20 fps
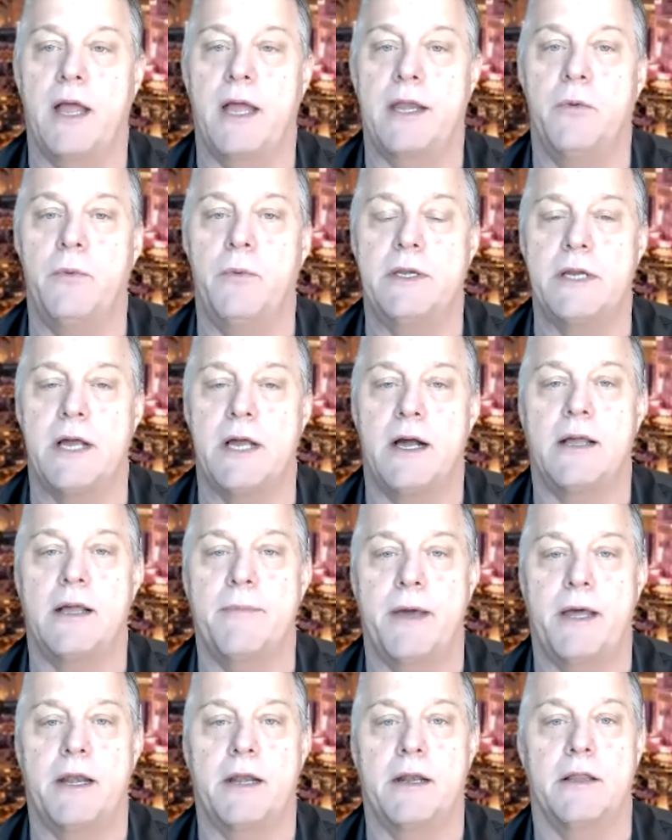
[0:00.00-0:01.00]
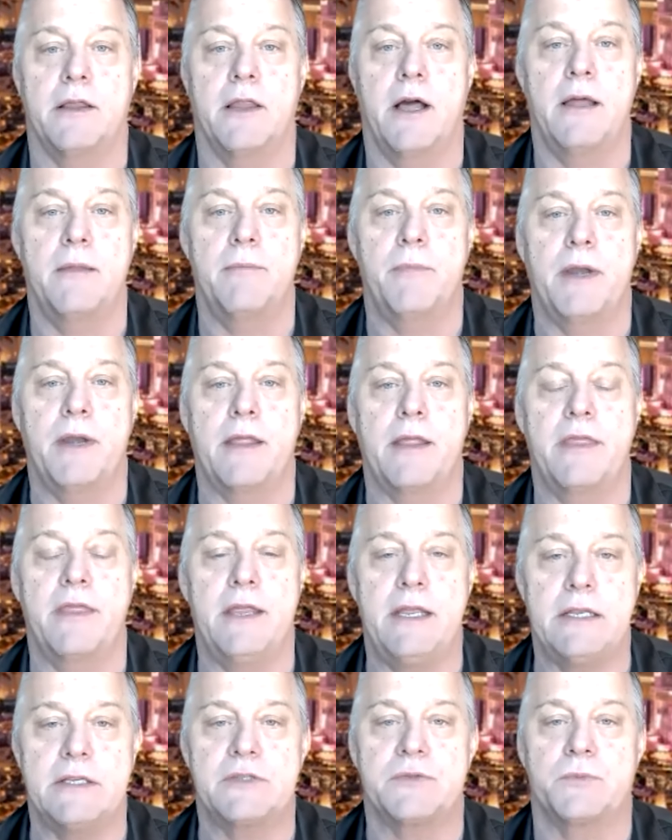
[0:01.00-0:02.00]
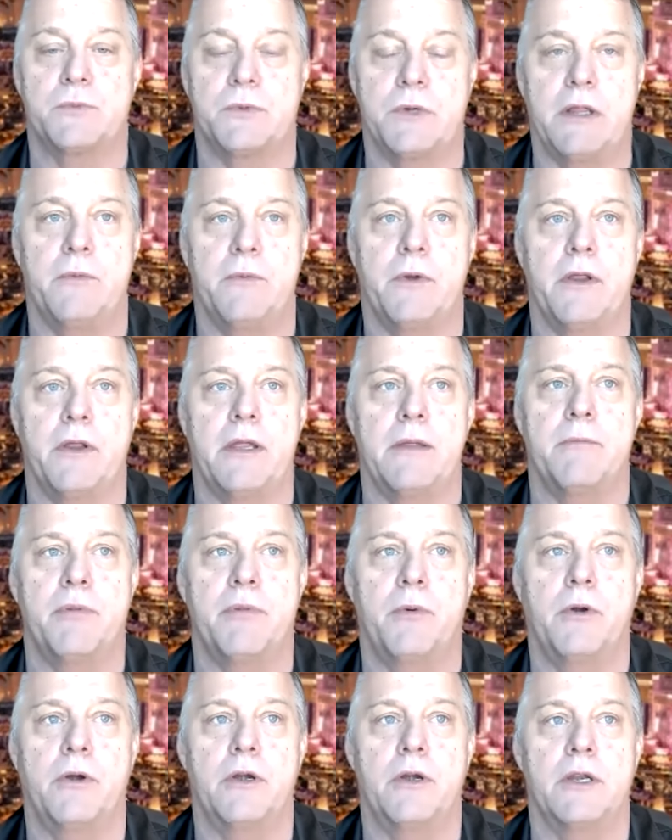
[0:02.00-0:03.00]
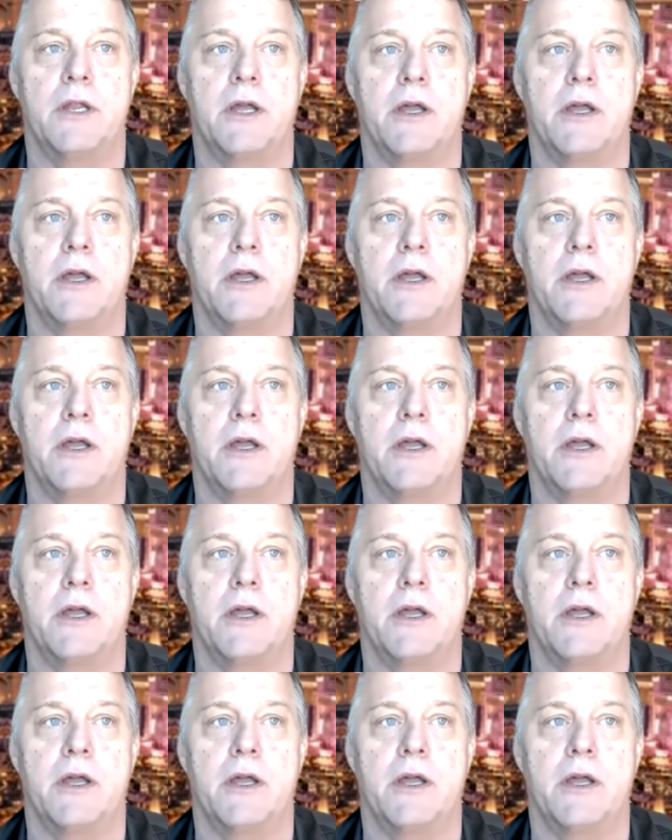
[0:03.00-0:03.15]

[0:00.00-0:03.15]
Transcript: I know we talk about it a lot, but I think it's really, really important